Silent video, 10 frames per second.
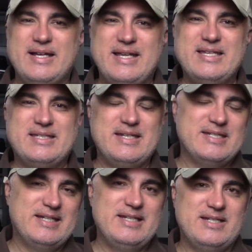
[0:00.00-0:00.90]
isn't
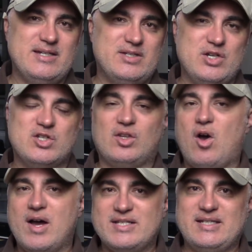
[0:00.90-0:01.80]
as easy as just
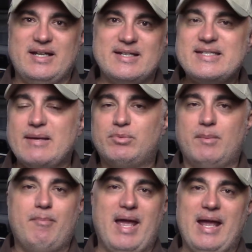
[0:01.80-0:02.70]
tossing a
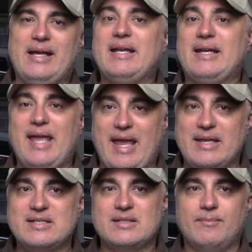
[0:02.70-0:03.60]
separate bag in a
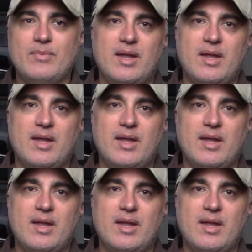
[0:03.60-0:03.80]
case.